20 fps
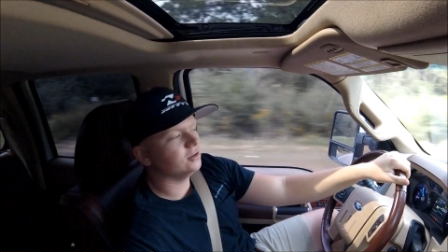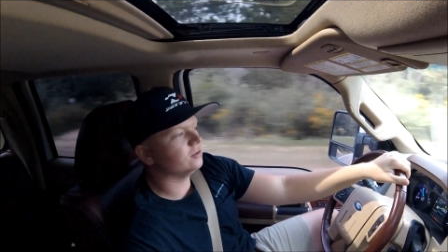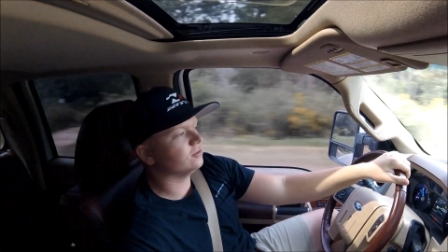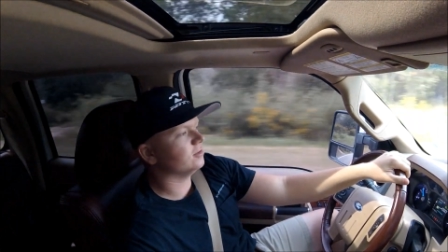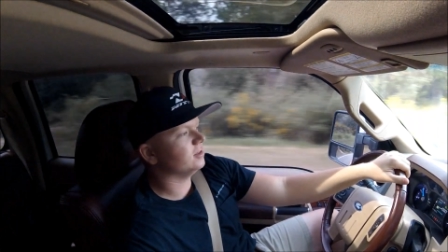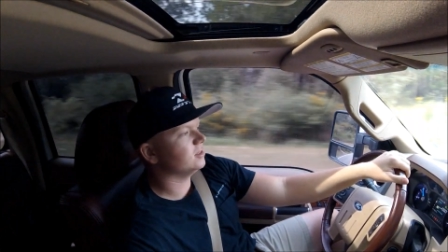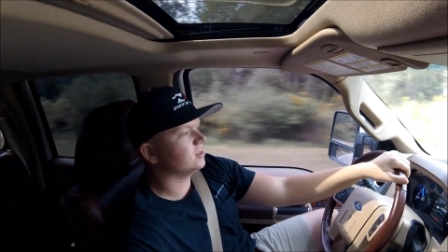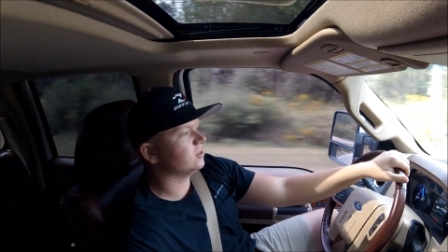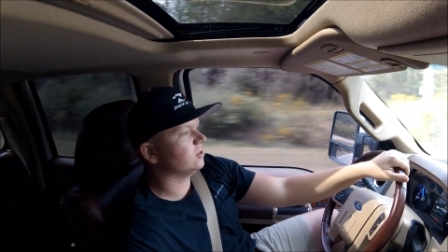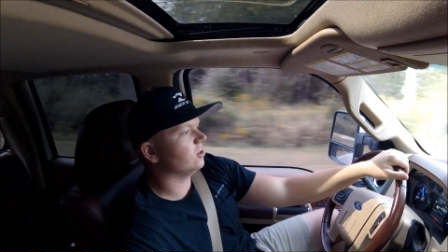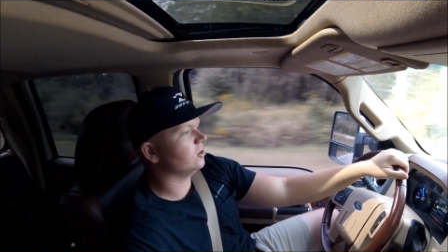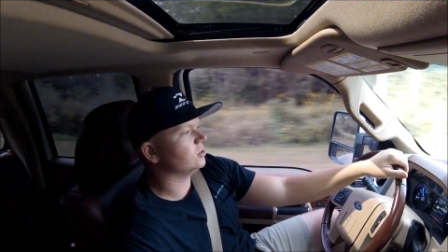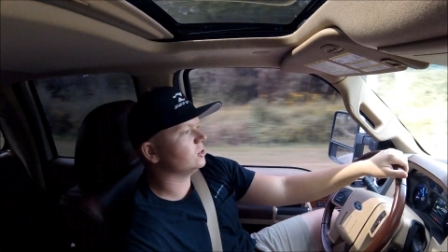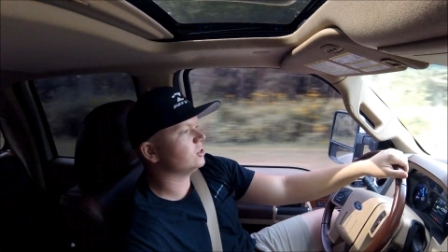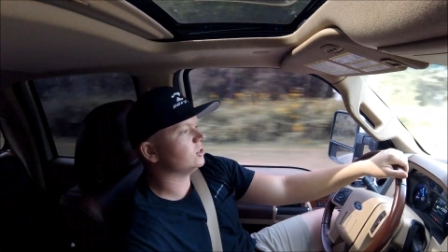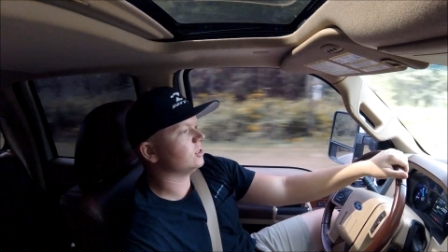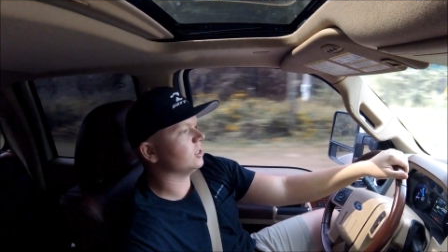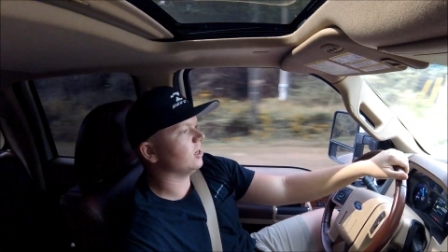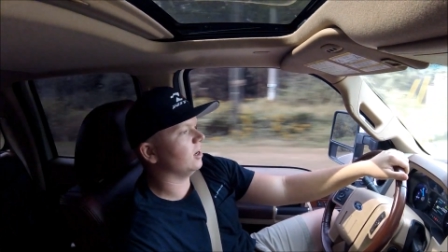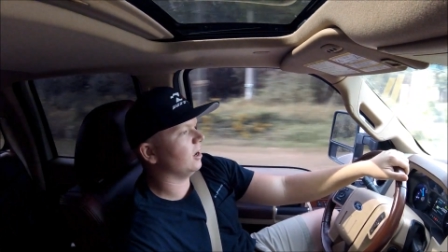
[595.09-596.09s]
do the research
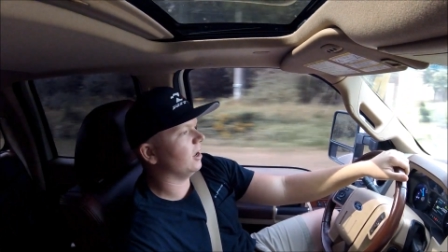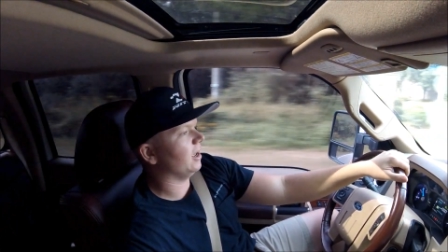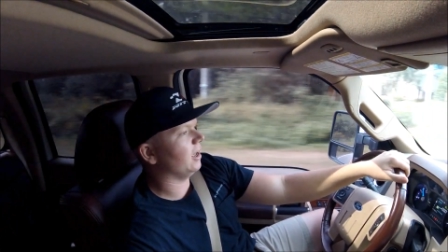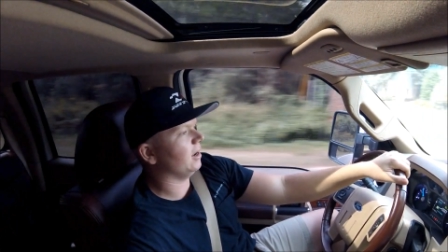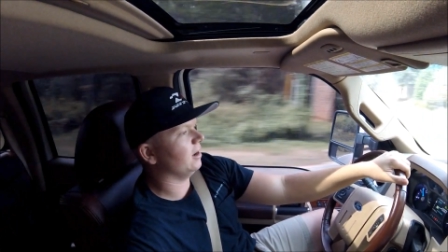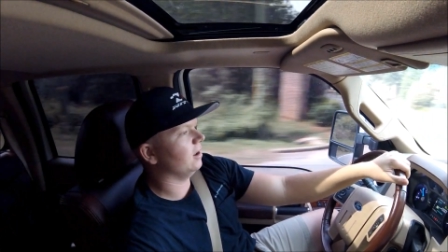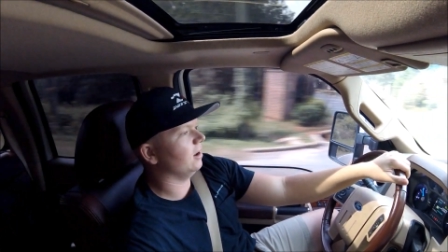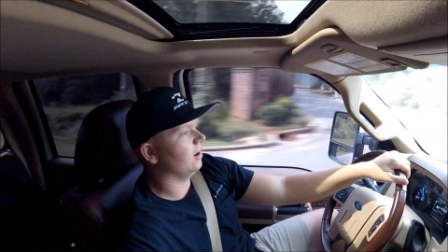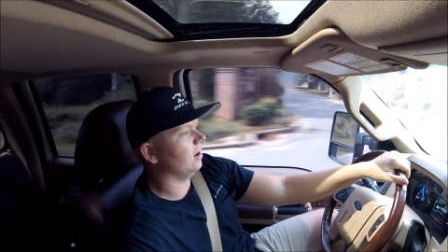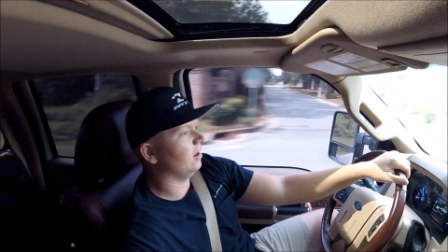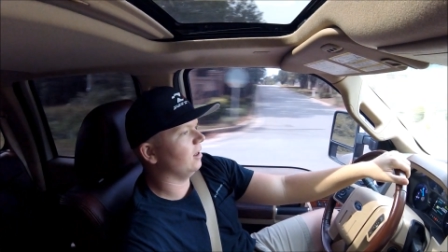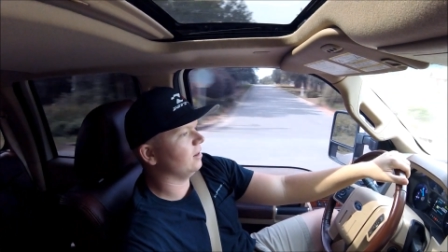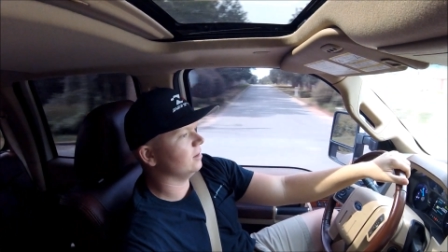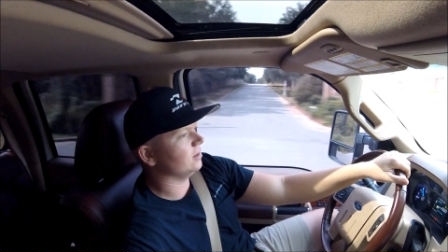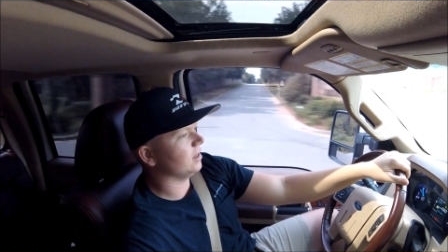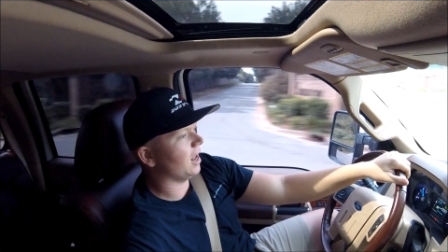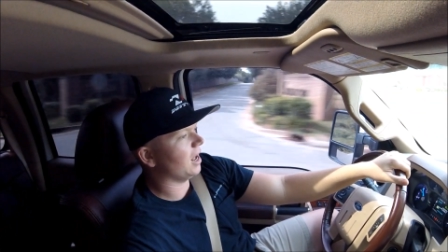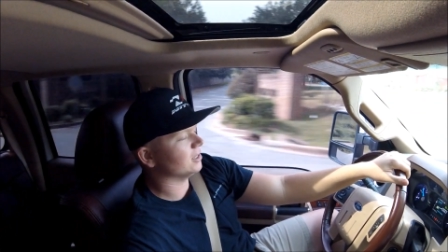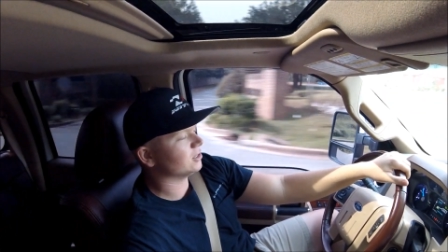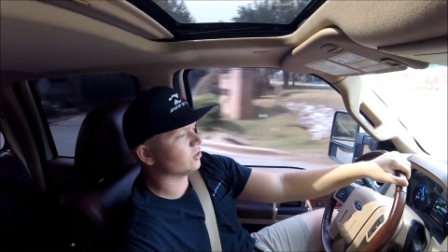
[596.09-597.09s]
and
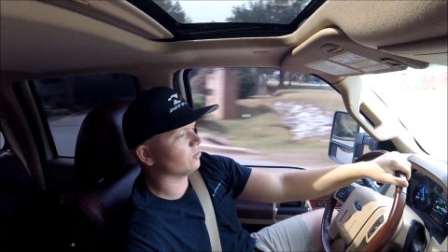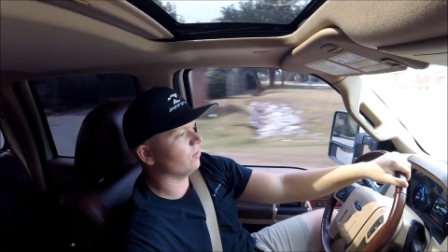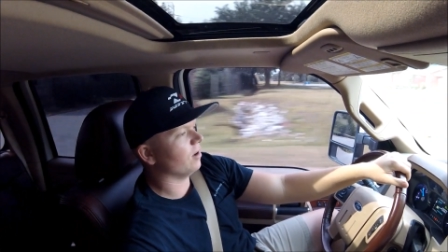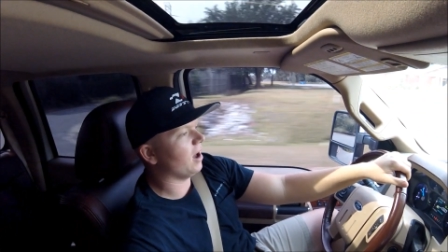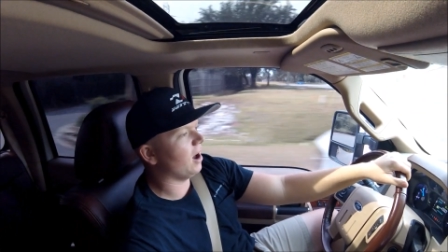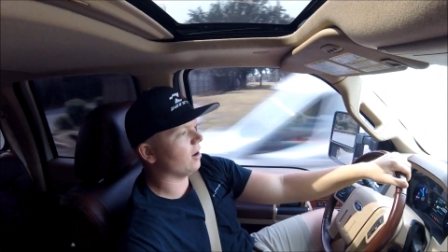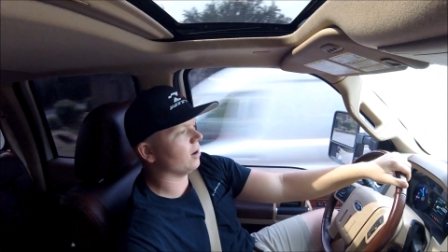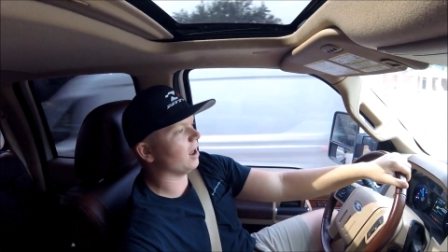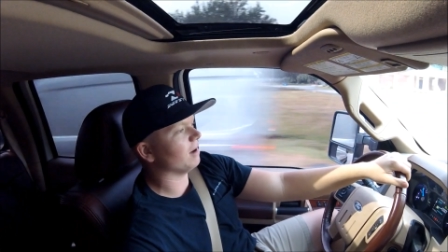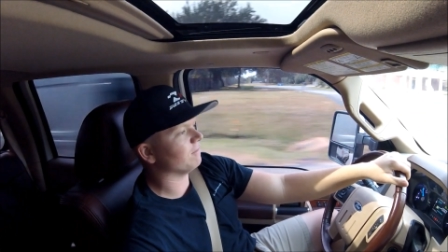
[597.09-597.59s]
ask around.